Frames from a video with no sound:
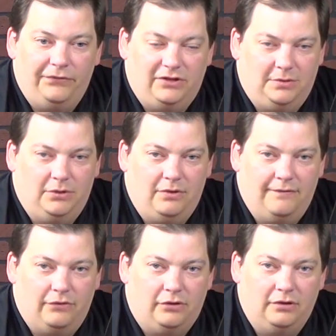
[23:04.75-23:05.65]
Something
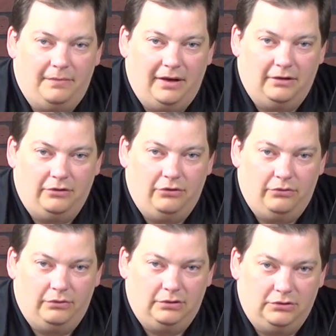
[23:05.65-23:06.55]
we've learned by
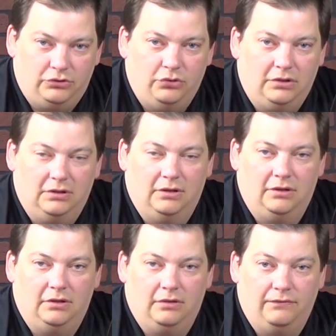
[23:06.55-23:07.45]
shooting
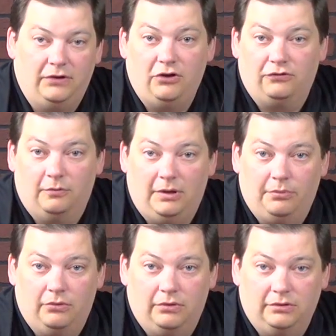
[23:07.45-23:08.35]
videos for
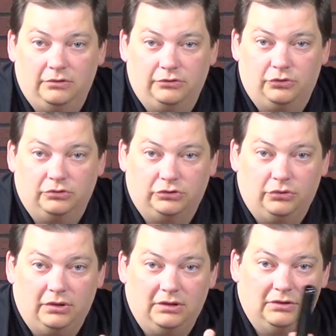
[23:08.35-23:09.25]
people and little short
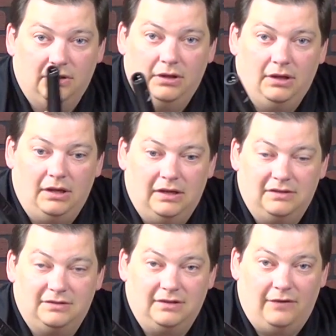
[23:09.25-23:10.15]
stories
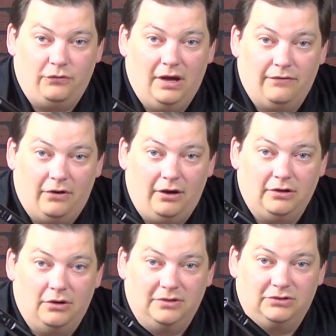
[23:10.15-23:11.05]
is if you have an
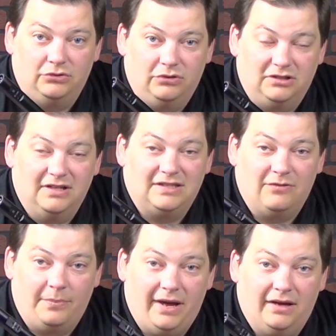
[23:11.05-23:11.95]
audio issue, it's nice to have
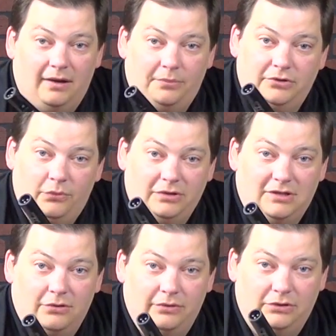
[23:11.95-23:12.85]
a backup. So we
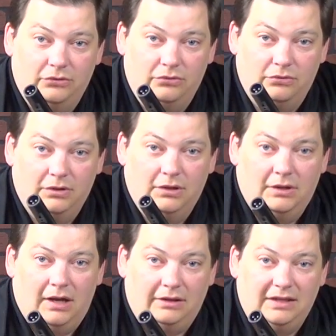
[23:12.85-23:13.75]
generally do
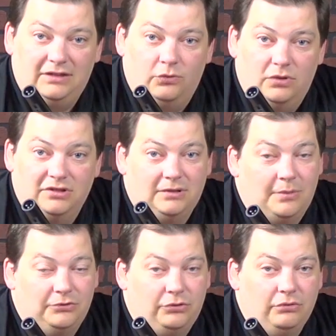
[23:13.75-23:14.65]
at least 1,
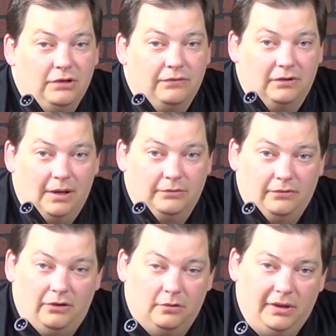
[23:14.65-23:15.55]
sometimes 2 different types of
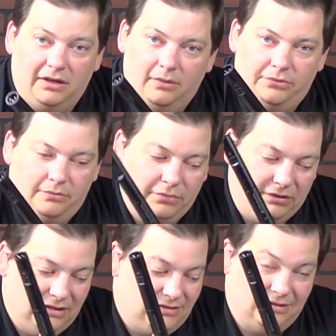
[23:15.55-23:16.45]
audio backups. But
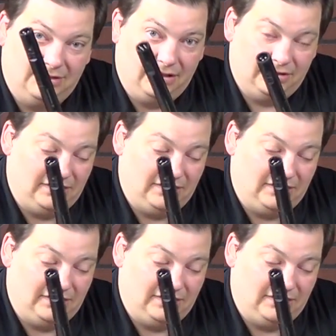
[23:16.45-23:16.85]
that's just us.